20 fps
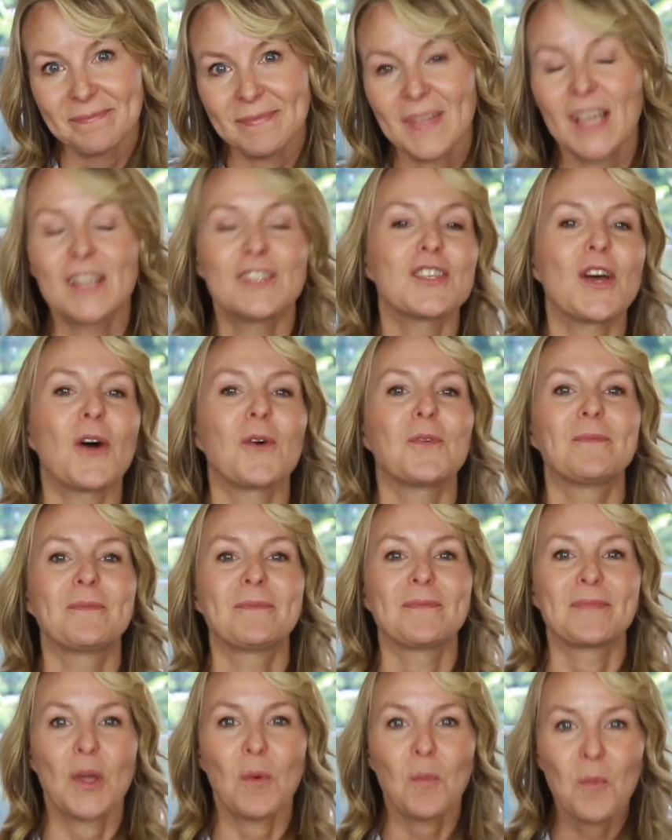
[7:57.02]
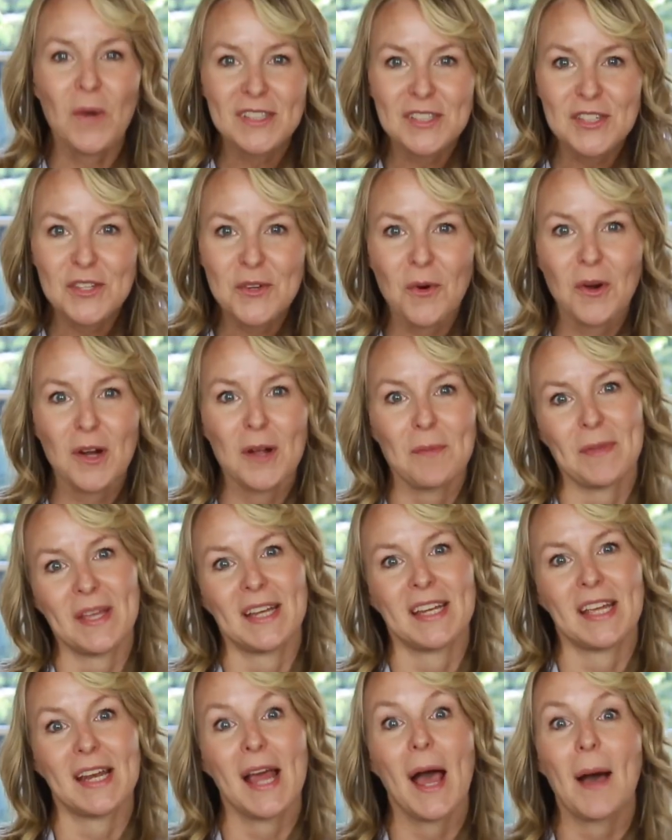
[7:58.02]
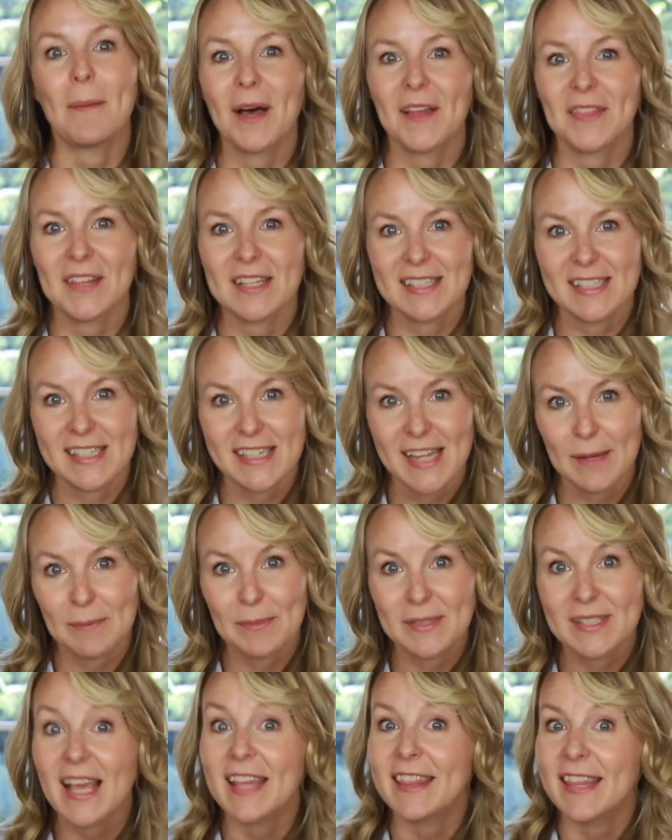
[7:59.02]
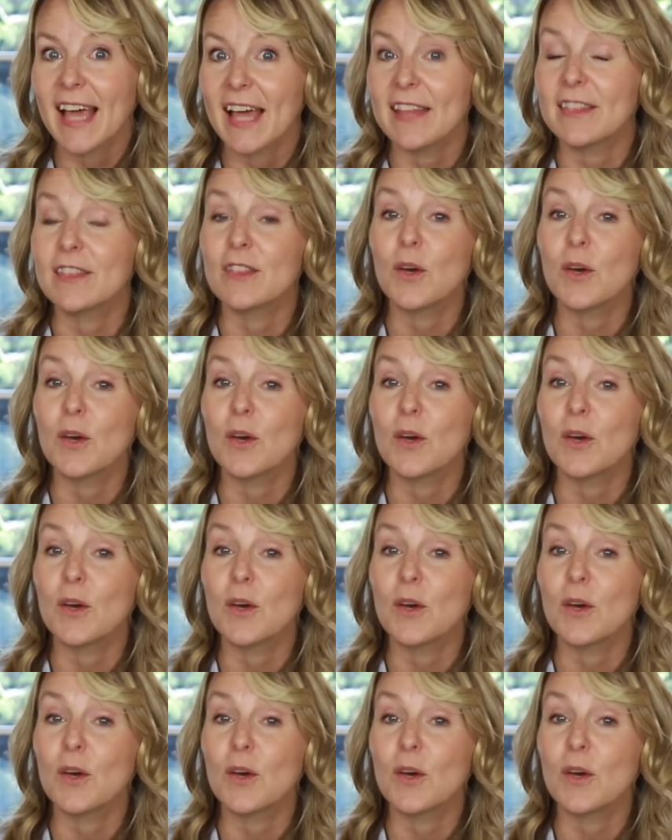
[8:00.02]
So, what's your opinion about these tips that the